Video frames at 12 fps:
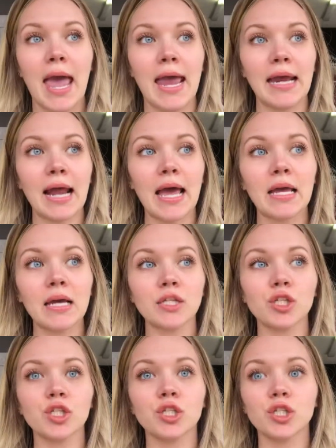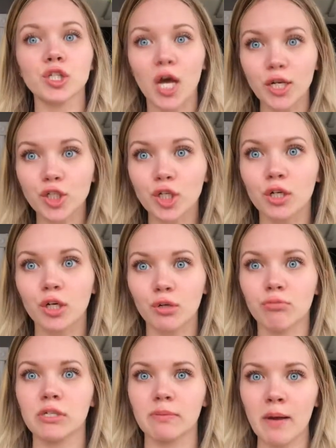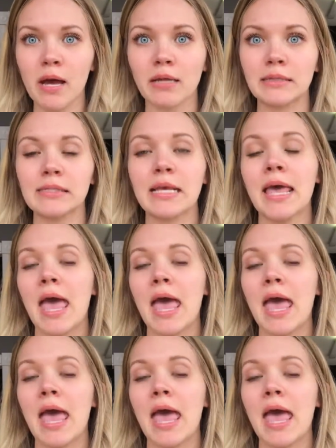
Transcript: And I got so such a good response.